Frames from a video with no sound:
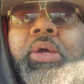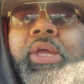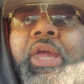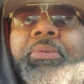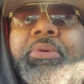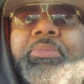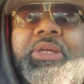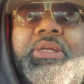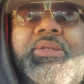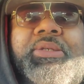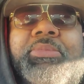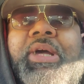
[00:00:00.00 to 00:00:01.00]
came to me
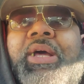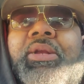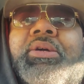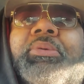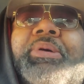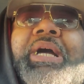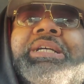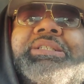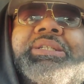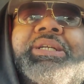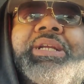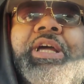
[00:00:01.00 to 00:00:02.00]
in some kind of
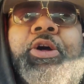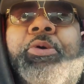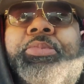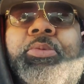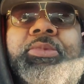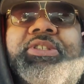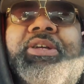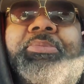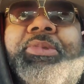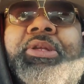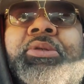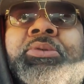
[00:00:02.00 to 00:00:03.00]
capacity, and I helped them with
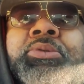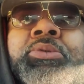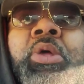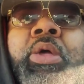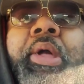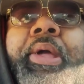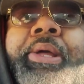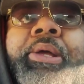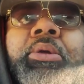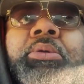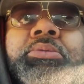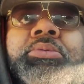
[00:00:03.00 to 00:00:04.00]
something,
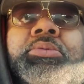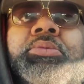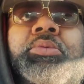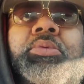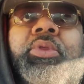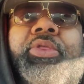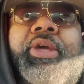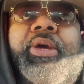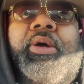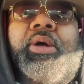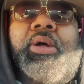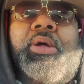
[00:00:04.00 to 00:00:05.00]
and
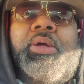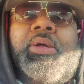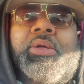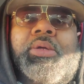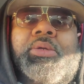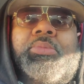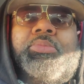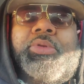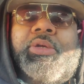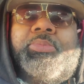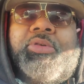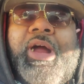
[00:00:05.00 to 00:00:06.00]
they're
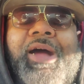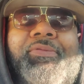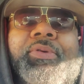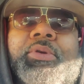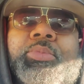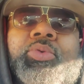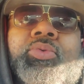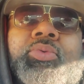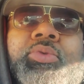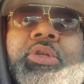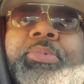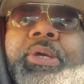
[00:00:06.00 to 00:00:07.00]
profitable.
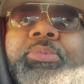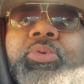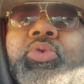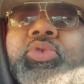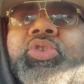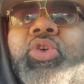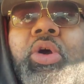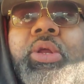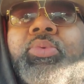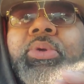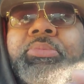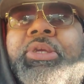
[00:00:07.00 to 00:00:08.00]
The people who
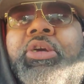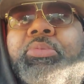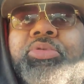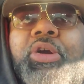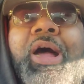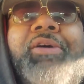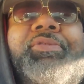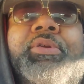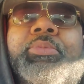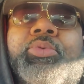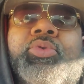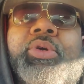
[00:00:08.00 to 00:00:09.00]
started with me are
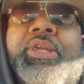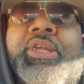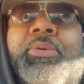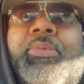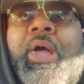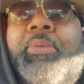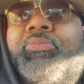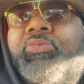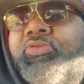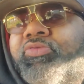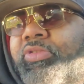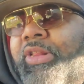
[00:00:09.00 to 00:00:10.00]
profitable, and I'm
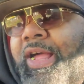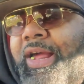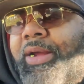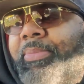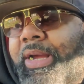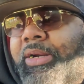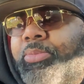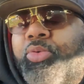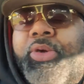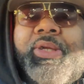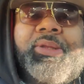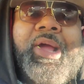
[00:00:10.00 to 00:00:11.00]
glad I'm at a
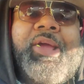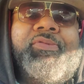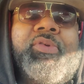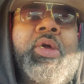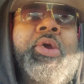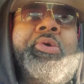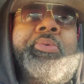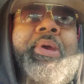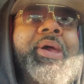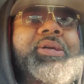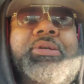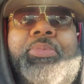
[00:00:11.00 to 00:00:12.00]
point in life
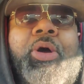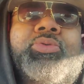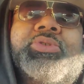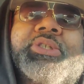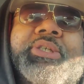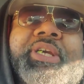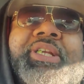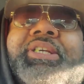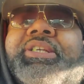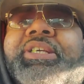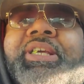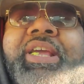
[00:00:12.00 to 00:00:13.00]
where I could post it, and
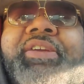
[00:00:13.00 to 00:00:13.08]
it